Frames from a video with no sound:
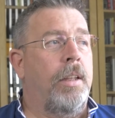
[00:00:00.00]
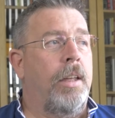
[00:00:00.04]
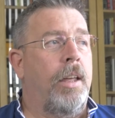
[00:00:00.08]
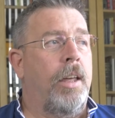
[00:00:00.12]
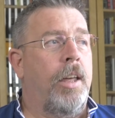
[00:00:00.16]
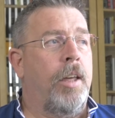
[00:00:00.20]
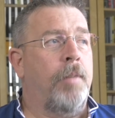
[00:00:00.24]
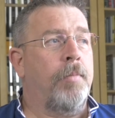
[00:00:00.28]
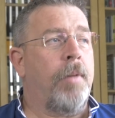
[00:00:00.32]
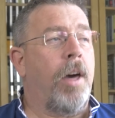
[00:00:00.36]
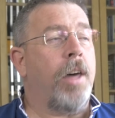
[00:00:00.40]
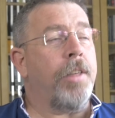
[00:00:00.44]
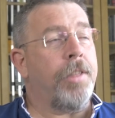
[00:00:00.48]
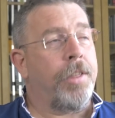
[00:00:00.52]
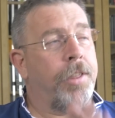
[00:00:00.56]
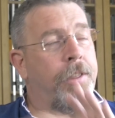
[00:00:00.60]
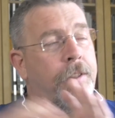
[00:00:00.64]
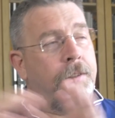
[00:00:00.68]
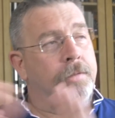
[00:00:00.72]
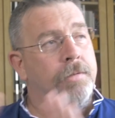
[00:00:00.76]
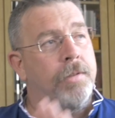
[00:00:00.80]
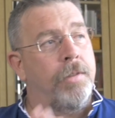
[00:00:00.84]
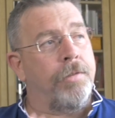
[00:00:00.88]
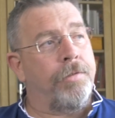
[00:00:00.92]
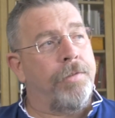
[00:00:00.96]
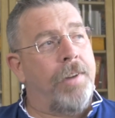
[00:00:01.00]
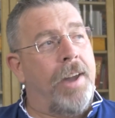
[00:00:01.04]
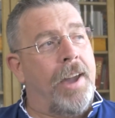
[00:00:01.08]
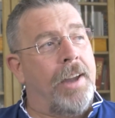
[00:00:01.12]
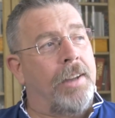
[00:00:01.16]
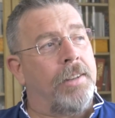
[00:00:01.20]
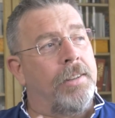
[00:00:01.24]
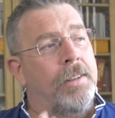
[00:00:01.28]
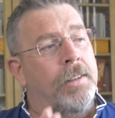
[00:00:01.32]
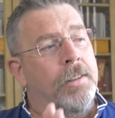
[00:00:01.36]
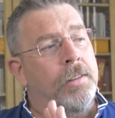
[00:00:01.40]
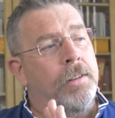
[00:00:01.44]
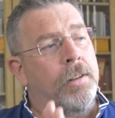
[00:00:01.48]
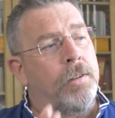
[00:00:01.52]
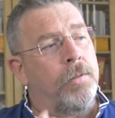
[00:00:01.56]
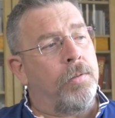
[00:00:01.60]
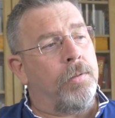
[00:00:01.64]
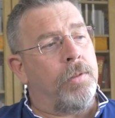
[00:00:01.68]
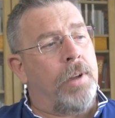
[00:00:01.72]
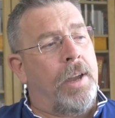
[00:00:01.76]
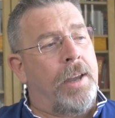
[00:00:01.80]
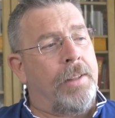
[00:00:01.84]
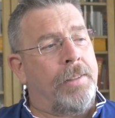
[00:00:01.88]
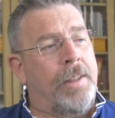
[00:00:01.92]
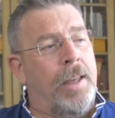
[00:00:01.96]
Other than the fact that
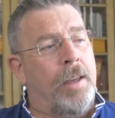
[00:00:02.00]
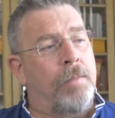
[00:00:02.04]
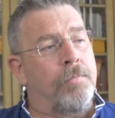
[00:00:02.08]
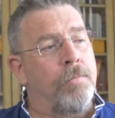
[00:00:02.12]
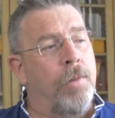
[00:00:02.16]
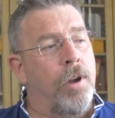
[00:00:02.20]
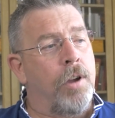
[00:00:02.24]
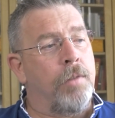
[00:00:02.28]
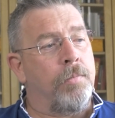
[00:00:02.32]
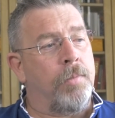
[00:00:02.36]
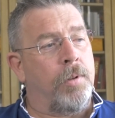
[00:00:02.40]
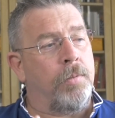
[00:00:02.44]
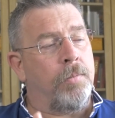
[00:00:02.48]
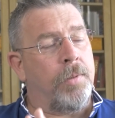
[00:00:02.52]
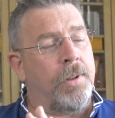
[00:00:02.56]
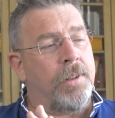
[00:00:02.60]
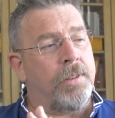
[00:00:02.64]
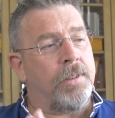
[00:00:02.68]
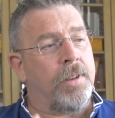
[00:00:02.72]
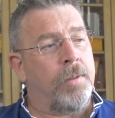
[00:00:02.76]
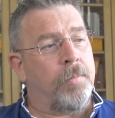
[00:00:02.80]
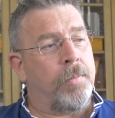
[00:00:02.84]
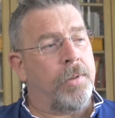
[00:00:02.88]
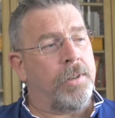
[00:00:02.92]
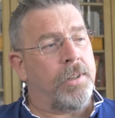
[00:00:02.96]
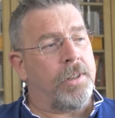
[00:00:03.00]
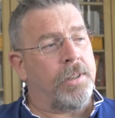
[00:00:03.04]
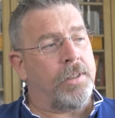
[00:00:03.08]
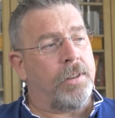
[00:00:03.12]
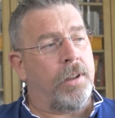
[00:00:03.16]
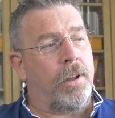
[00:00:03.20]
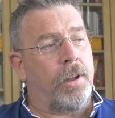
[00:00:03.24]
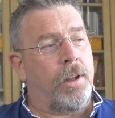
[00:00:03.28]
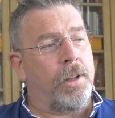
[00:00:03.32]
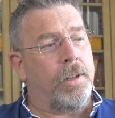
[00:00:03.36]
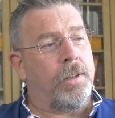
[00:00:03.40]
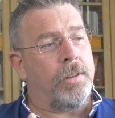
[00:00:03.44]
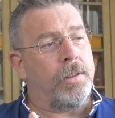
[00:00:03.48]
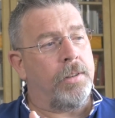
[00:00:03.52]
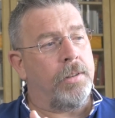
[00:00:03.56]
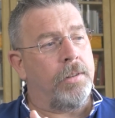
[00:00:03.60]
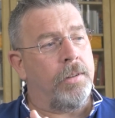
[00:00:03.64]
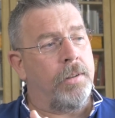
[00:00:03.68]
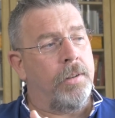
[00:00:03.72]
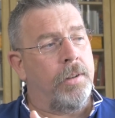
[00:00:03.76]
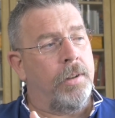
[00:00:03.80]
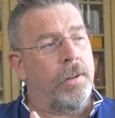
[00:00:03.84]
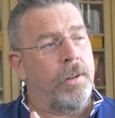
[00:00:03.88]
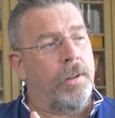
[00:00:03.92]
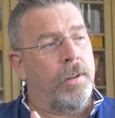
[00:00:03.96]
at that moment when someone decides
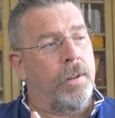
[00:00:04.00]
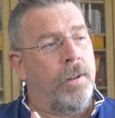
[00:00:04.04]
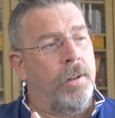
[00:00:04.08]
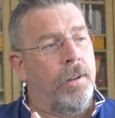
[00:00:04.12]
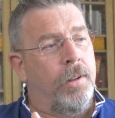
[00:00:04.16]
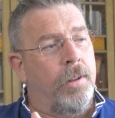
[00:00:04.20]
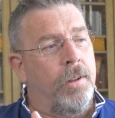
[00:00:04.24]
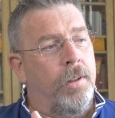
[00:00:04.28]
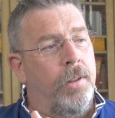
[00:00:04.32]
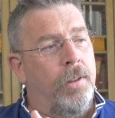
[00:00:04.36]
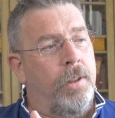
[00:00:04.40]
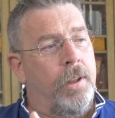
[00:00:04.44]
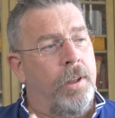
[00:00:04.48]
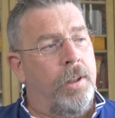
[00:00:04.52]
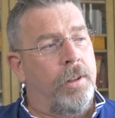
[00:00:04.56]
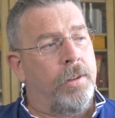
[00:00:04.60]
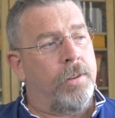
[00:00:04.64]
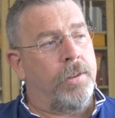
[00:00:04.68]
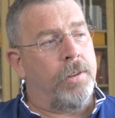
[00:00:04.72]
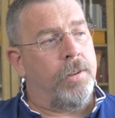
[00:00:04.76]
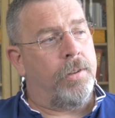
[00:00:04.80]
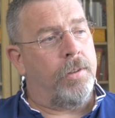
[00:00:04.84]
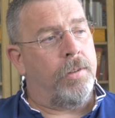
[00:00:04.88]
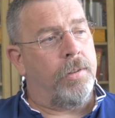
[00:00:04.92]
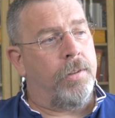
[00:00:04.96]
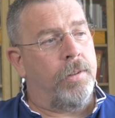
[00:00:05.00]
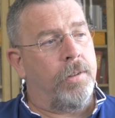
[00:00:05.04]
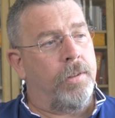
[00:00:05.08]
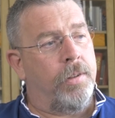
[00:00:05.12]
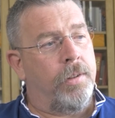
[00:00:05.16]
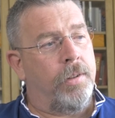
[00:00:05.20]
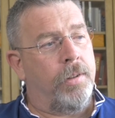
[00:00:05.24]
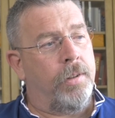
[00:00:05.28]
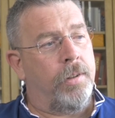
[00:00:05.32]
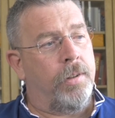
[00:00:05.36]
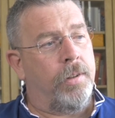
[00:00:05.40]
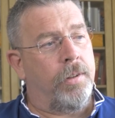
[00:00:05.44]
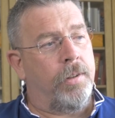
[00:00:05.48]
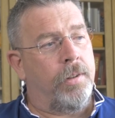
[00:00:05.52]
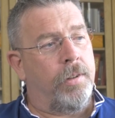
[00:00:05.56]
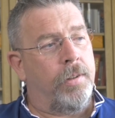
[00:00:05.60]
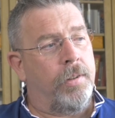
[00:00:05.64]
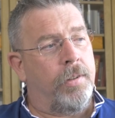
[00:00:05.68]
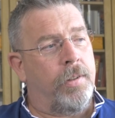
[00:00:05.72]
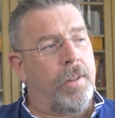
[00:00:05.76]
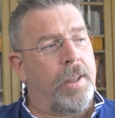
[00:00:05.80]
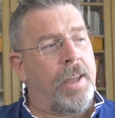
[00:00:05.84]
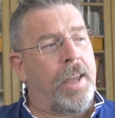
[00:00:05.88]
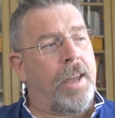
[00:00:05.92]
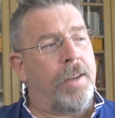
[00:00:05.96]
that
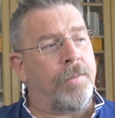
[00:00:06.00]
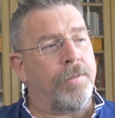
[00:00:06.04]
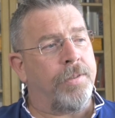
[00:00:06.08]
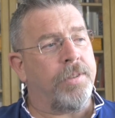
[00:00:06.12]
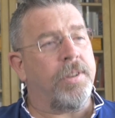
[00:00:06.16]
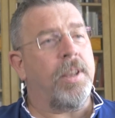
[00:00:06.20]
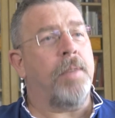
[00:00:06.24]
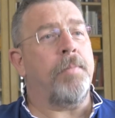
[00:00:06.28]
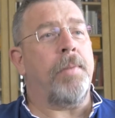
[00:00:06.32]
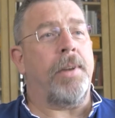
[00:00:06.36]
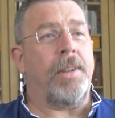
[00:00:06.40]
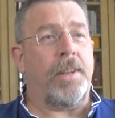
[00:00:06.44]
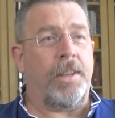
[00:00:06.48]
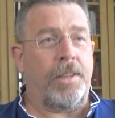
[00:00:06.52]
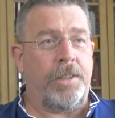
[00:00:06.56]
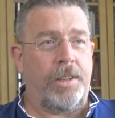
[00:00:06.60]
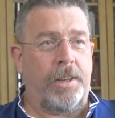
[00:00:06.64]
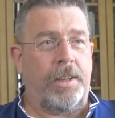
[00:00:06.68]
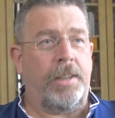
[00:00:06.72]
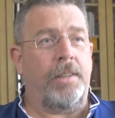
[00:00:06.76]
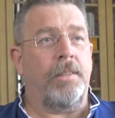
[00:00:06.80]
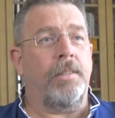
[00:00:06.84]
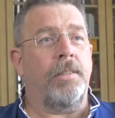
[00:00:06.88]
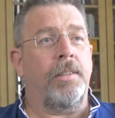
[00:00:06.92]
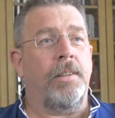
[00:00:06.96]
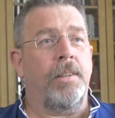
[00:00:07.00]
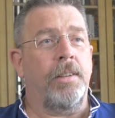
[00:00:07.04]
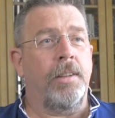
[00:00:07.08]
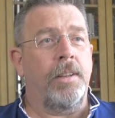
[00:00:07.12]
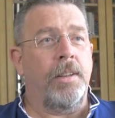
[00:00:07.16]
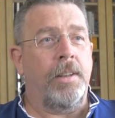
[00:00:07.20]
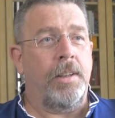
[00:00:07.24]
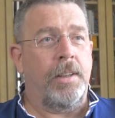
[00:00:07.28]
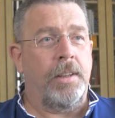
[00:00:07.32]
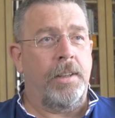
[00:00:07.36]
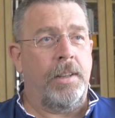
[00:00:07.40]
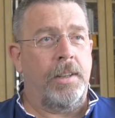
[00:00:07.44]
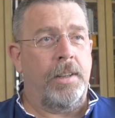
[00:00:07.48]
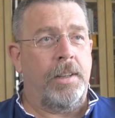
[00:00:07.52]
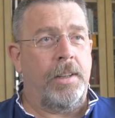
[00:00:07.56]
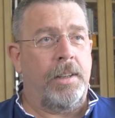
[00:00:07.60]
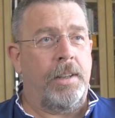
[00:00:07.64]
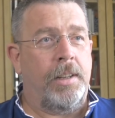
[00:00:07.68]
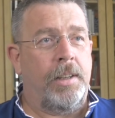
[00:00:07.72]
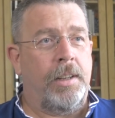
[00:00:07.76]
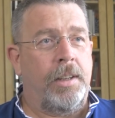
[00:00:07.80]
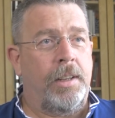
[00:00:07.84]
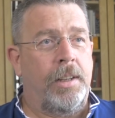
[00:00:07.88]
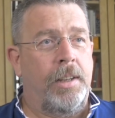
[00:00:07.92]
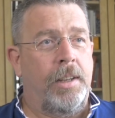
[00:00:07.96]
they have some energy
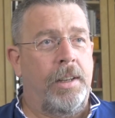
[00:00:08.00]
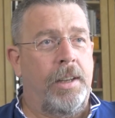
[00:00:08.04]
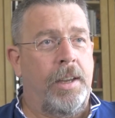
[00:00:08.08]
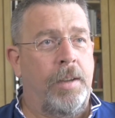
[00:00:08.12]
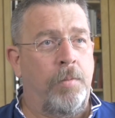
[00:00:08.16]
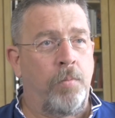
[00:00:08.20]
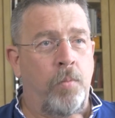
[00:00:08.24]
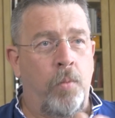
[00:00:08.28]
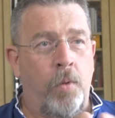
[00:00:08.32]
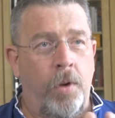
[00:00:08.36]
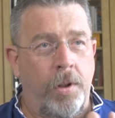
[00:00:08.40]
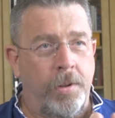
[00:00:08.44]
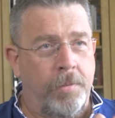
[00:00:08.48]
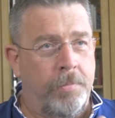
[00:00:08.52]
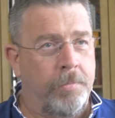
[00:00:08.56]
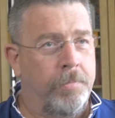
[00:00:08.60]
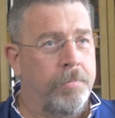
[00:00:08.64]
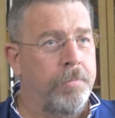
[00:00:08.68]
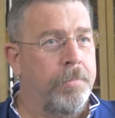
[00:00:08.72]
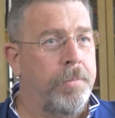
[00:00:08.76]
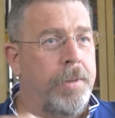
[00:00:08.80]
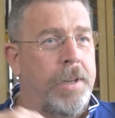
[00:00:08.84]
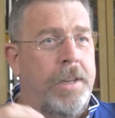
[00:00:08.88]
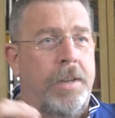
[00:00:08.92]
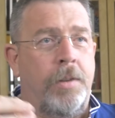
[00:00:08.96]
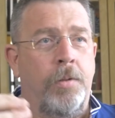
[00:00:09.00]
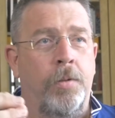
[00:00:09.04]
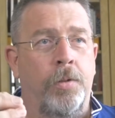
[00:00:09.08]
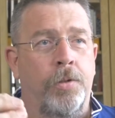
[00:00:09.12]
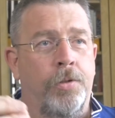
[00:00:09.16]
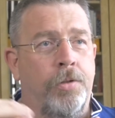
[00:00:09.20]
in one peak or